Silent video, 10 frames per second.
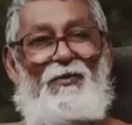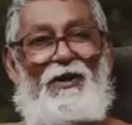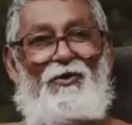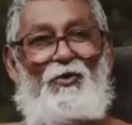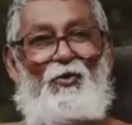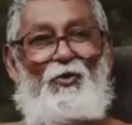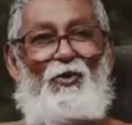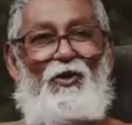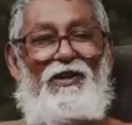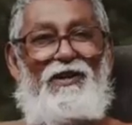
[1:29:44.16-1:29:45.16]
when
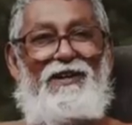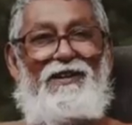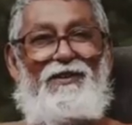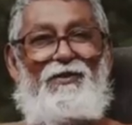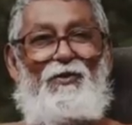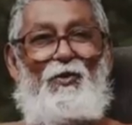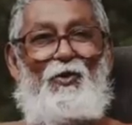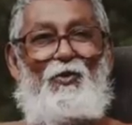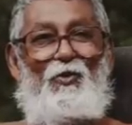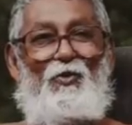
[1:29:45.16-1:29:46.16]
you let it
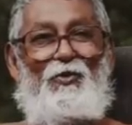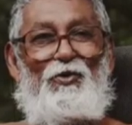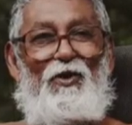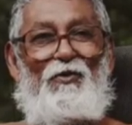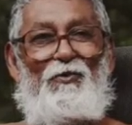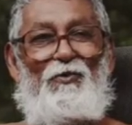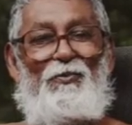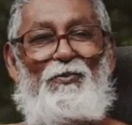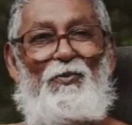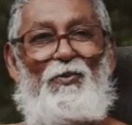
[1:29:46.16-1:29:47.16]
go loose on
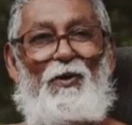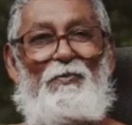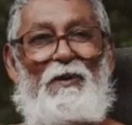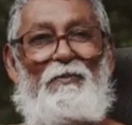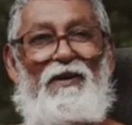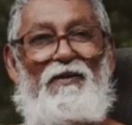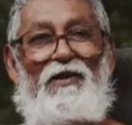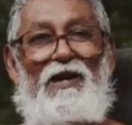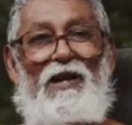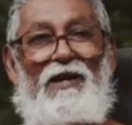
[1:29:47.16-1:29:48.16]
what people
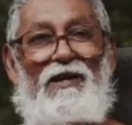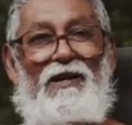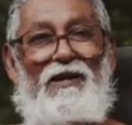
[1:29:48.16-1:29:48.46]
have done.